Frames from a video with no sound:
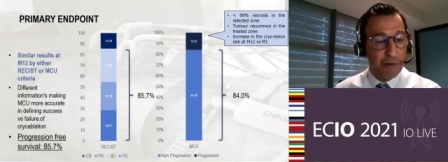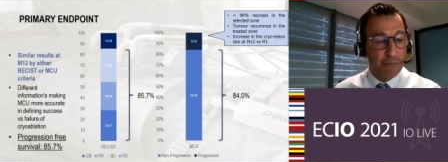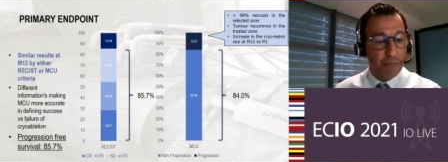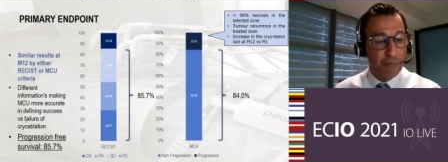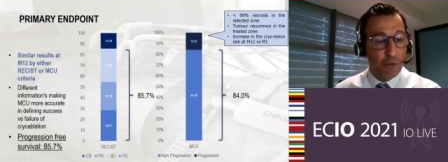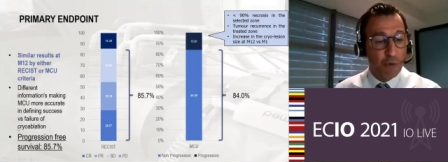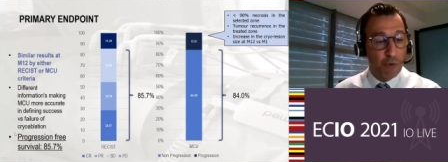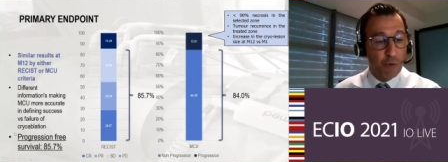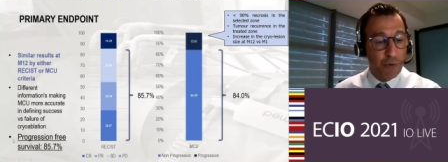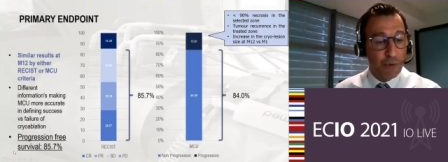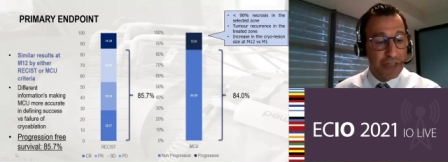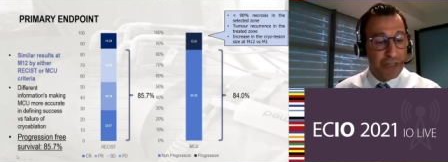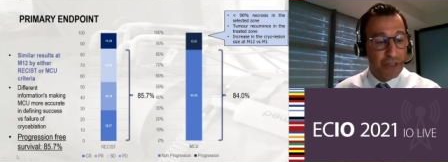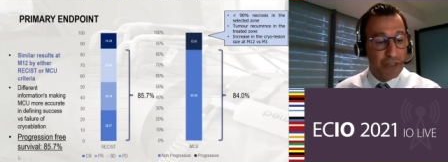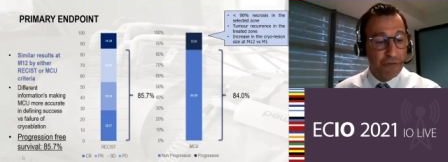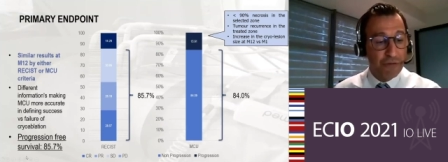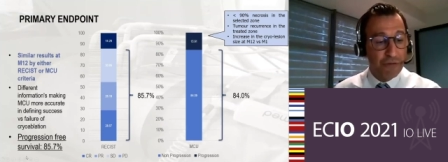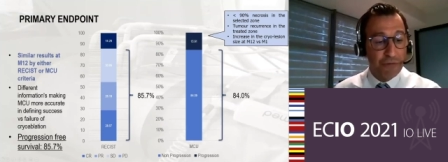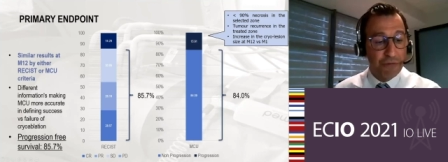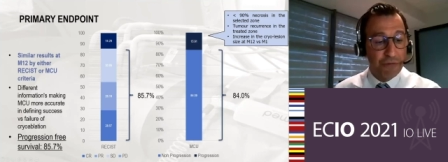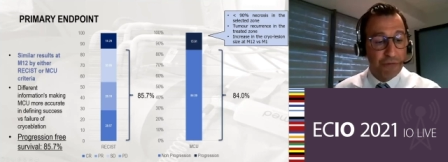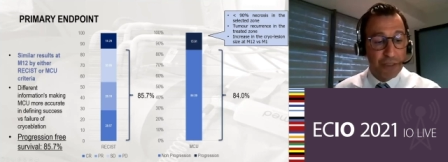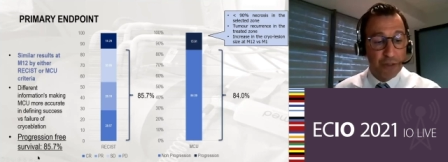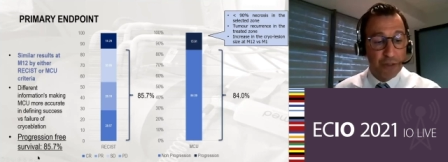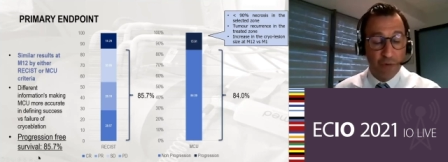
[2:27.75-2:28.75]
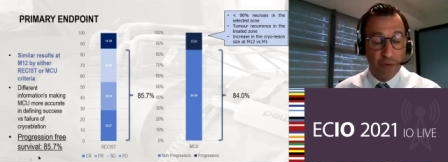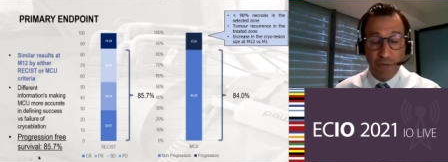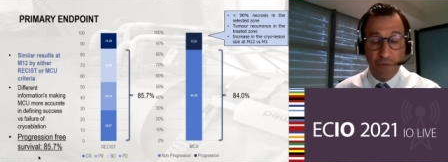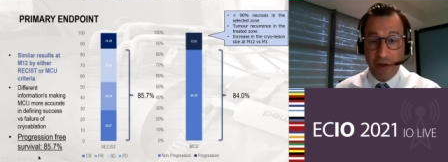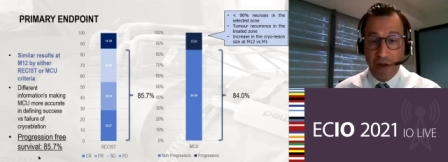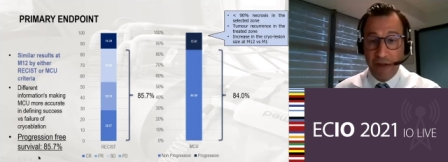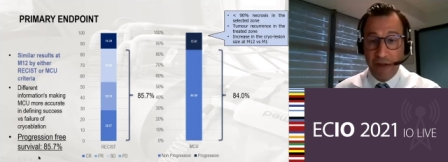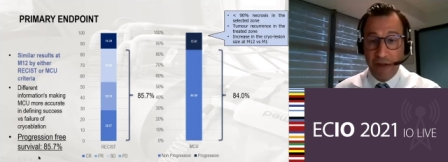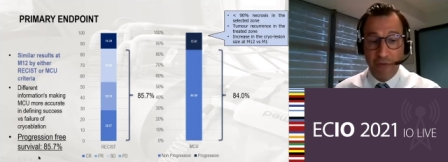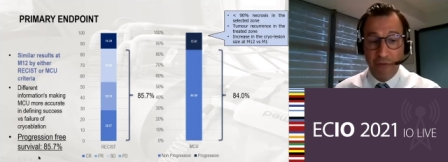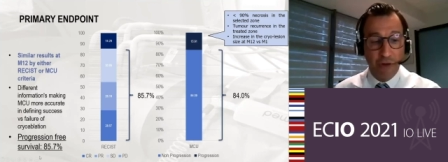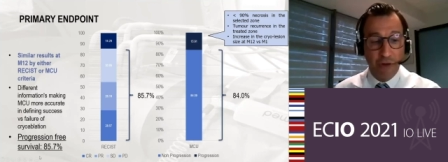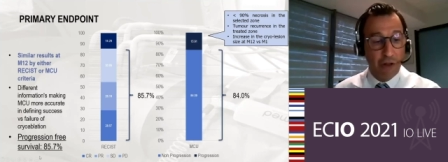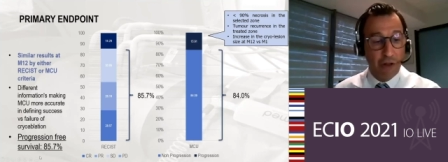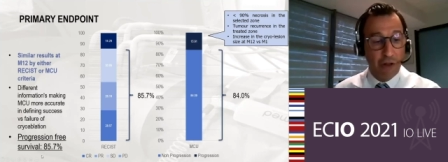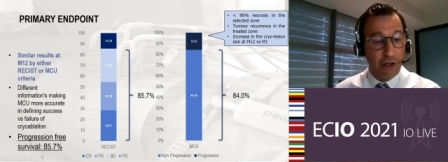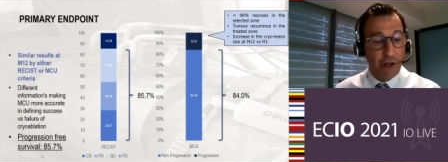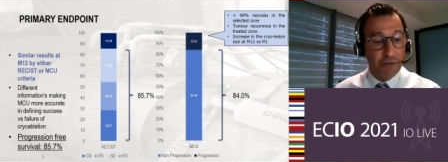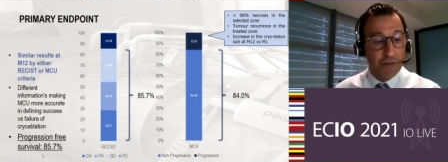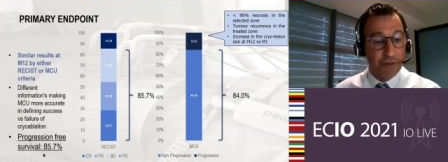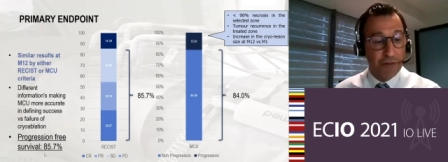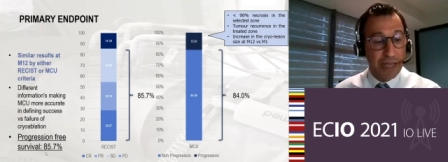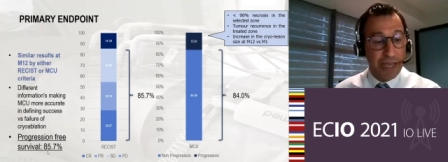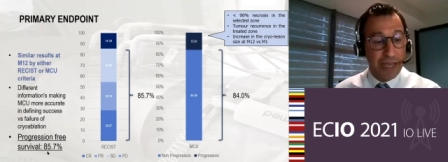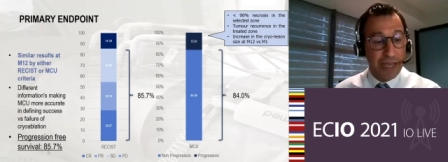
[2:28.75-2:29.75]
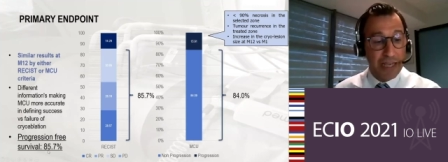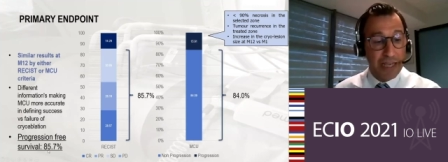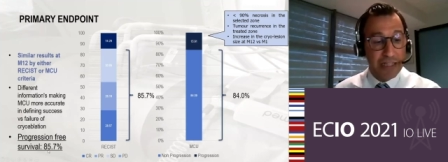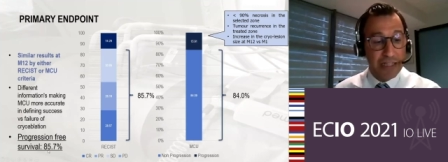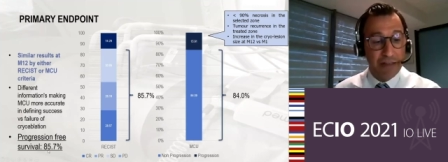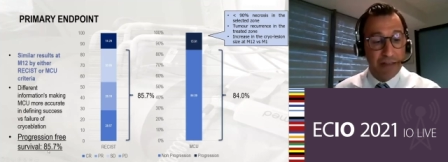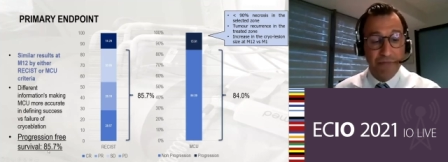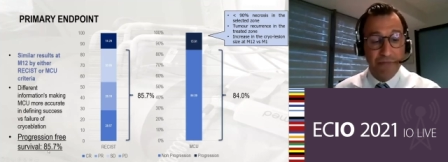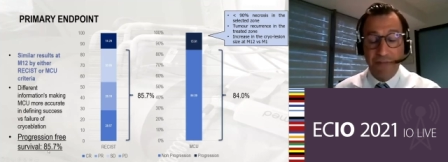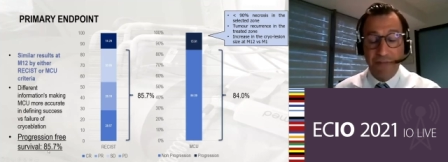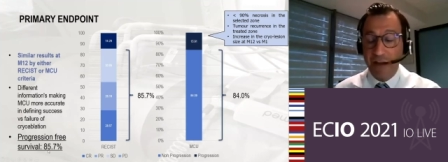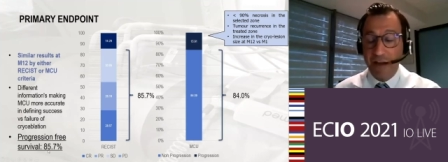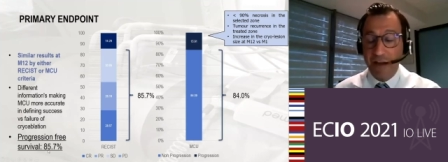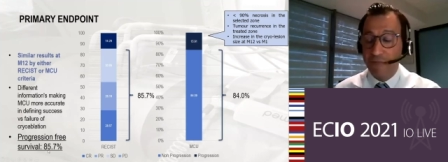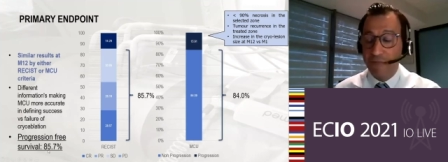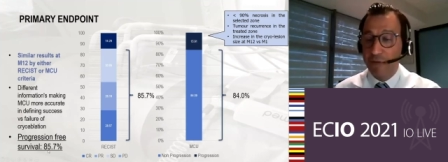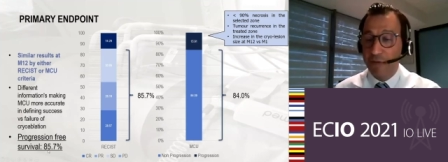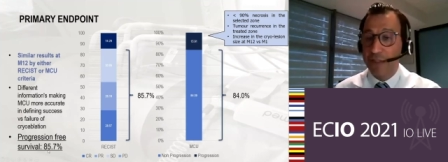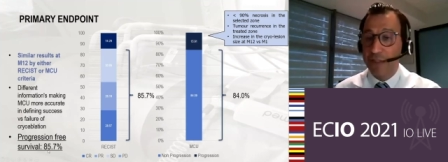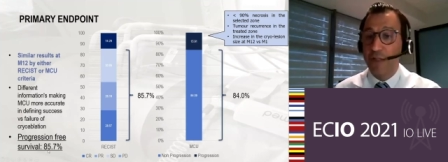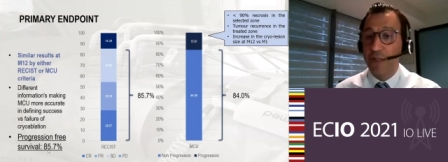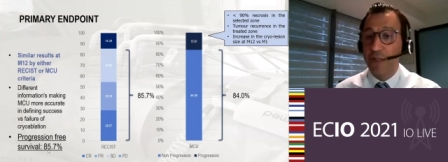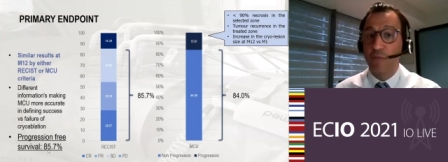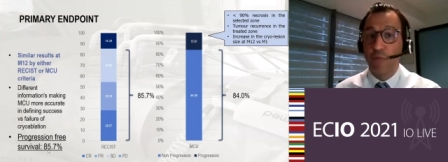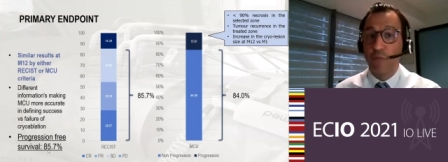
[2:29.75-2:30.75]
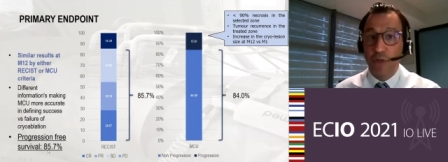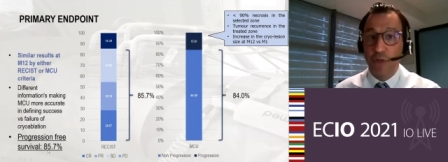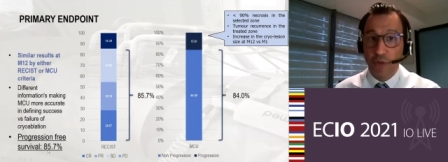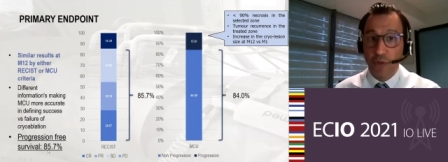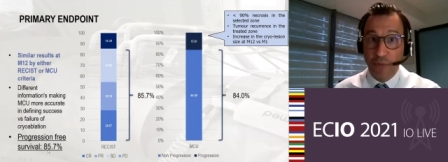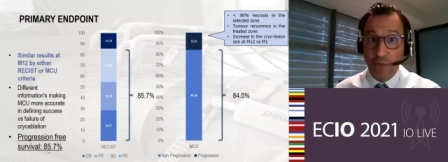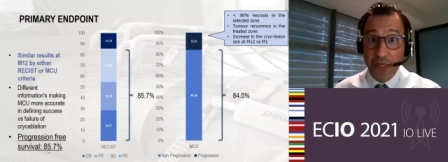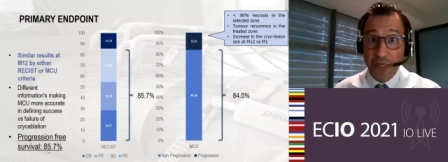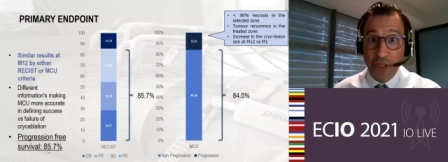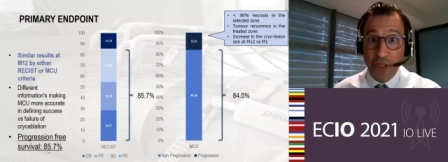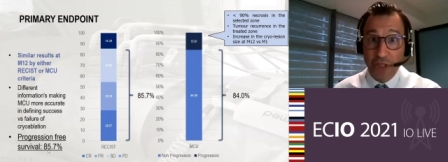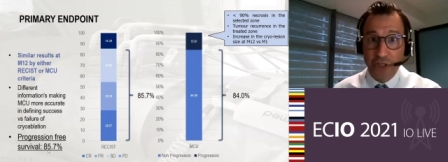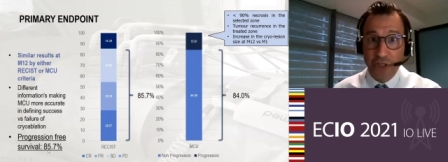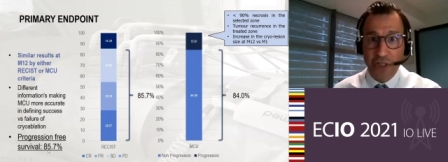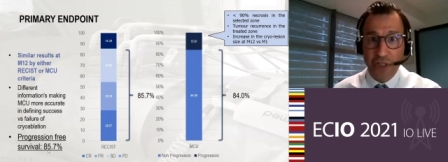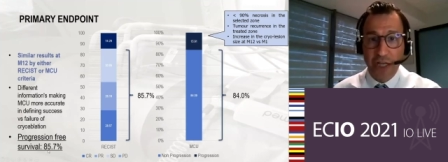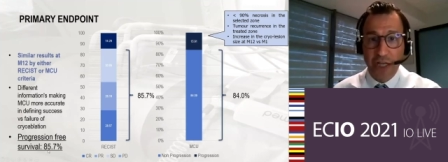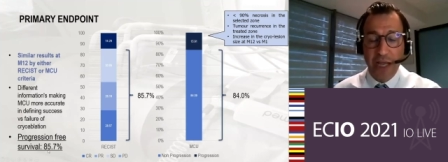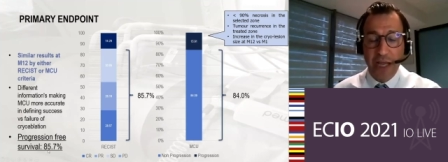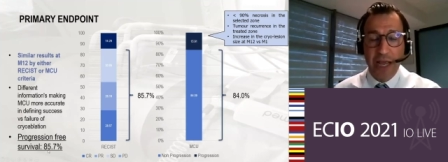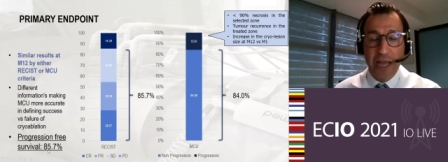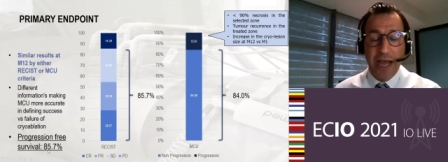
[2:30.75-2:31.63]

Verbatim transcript: progression free survival of 85% was reached